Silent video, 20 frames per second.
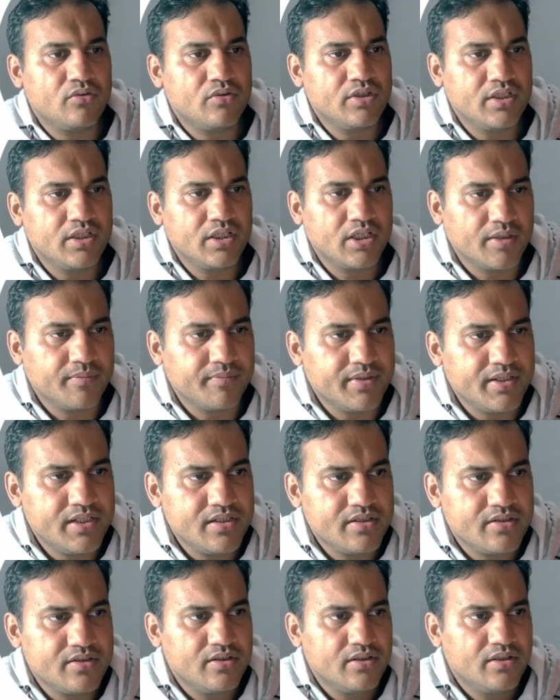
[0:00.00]
the
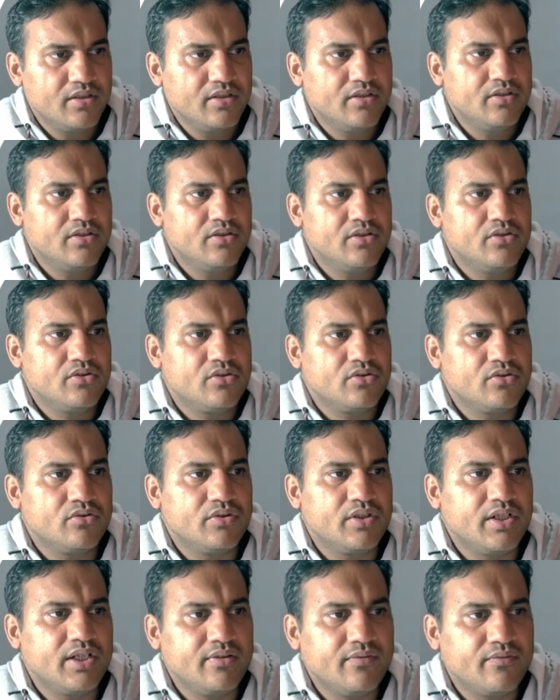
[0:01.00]
comments. So
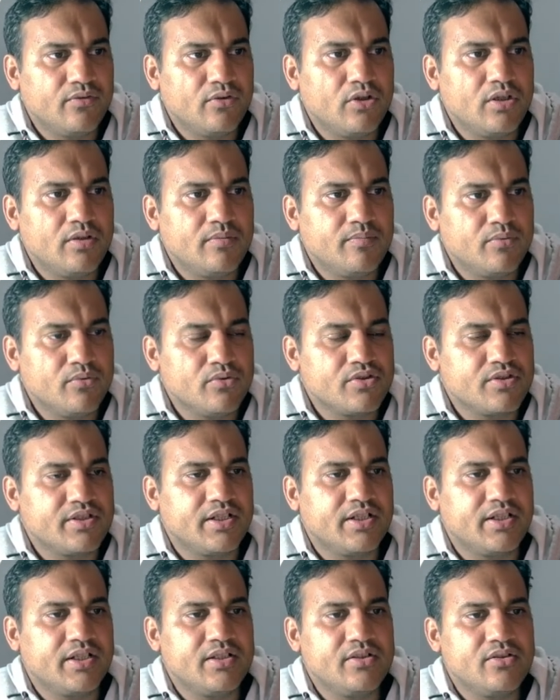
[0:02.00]
default post
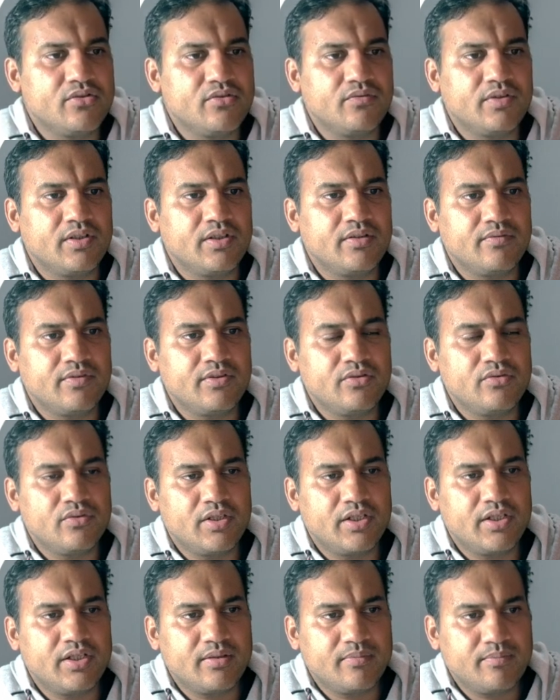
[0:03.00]
settings. So whenever you
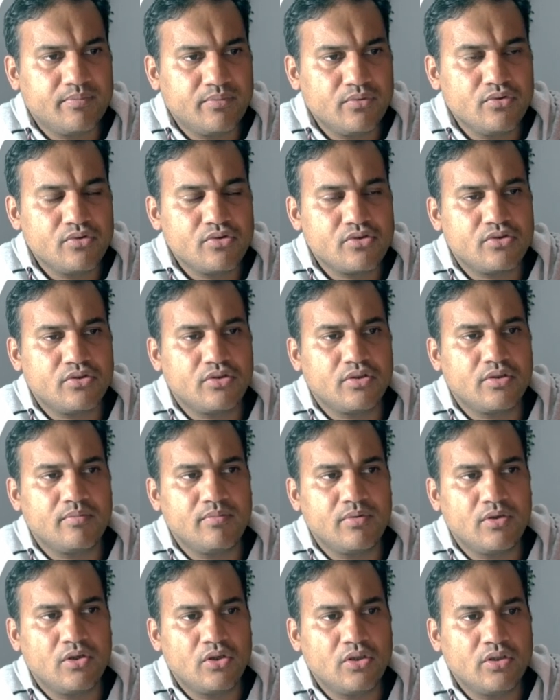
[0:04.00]
write a post or a
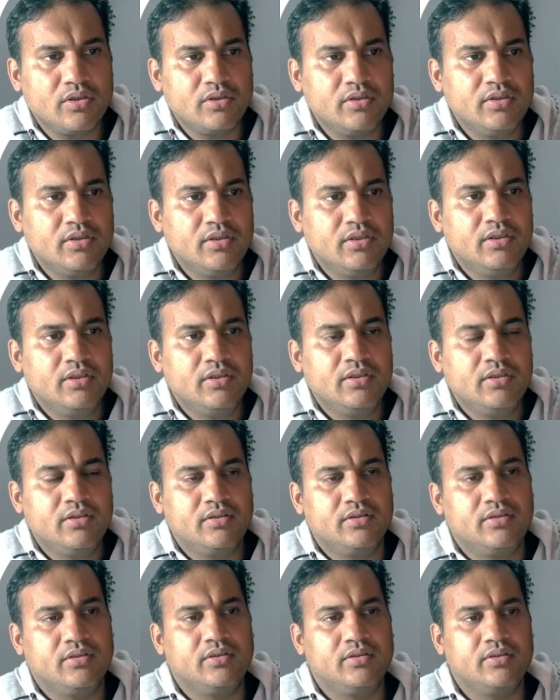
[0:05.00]
blog,
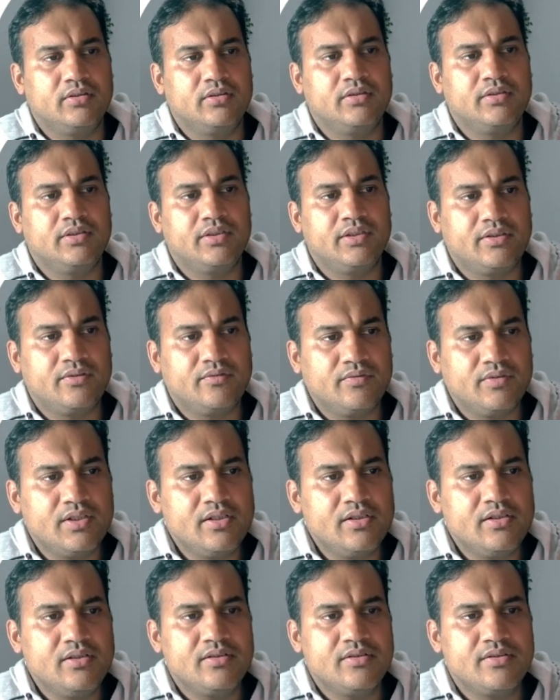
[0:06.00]
it
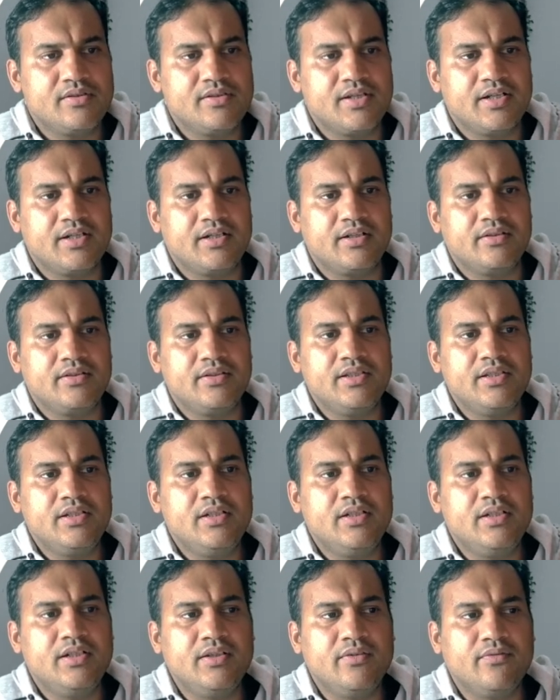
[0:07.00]
will set the
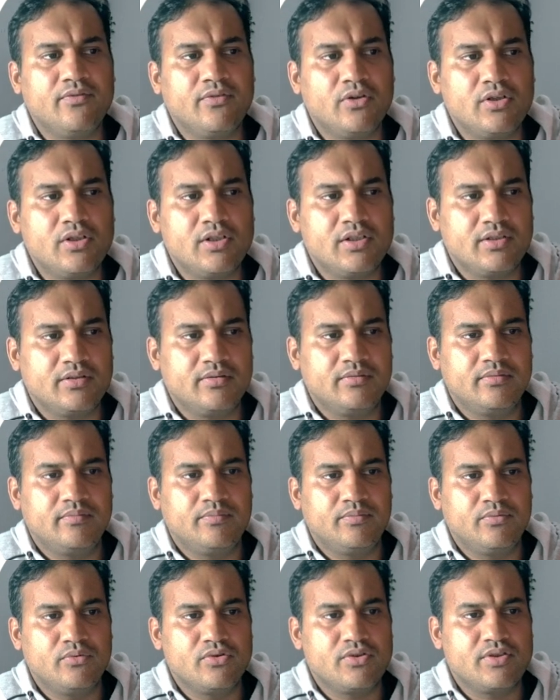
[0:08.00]
default
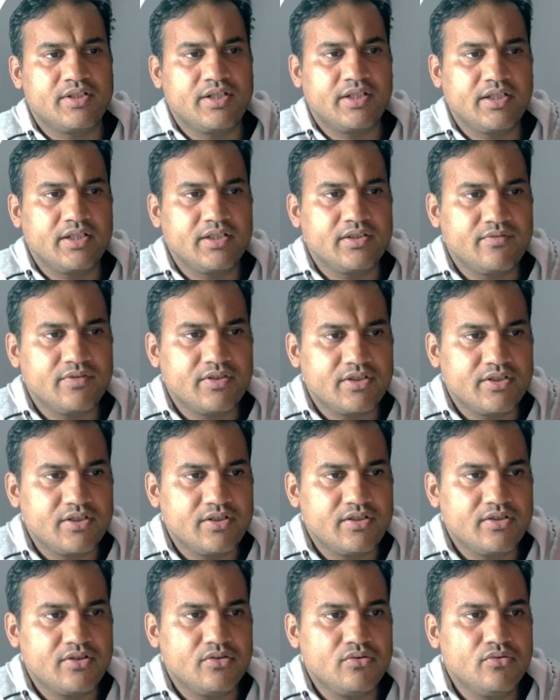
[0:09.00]
post settings, which
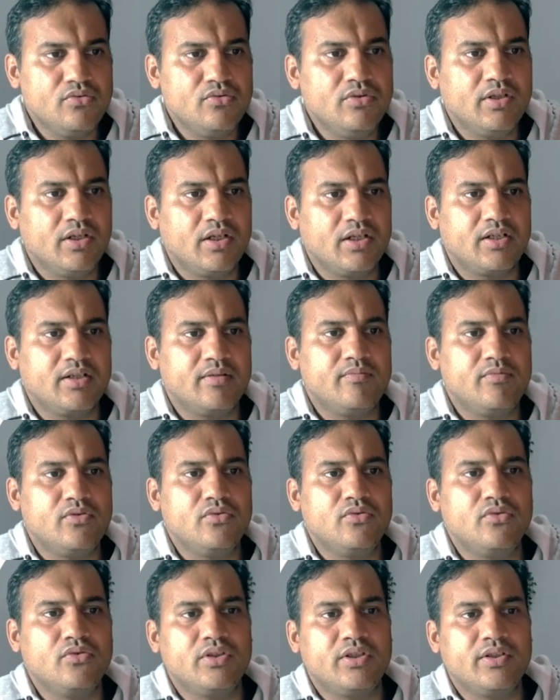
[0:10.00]
is to attempt to
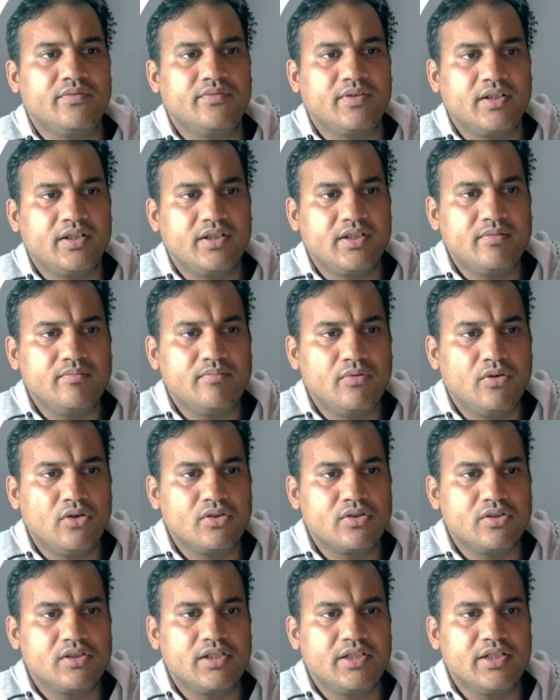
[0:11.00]
notify any
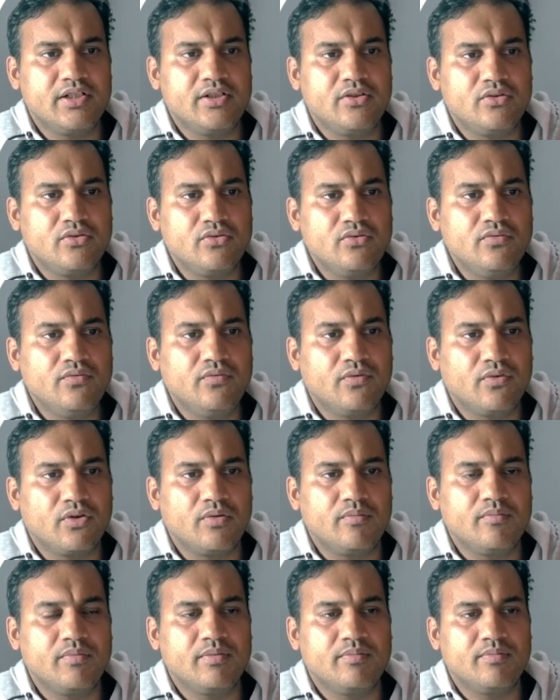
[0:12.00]
blogs linked to
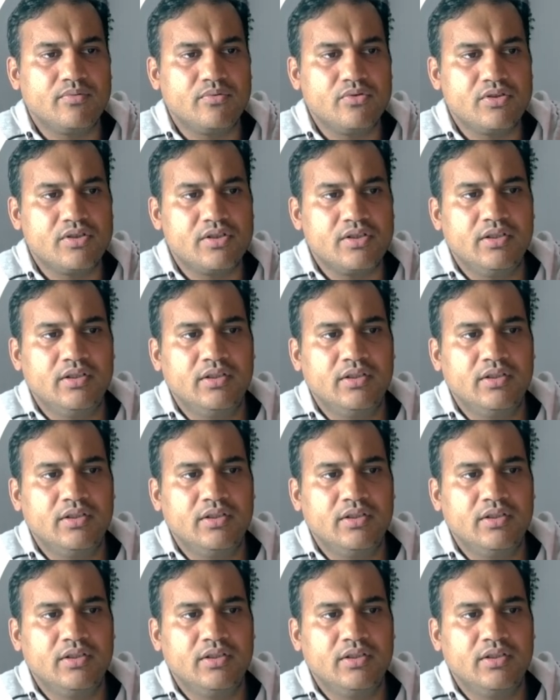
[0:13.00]
from the post.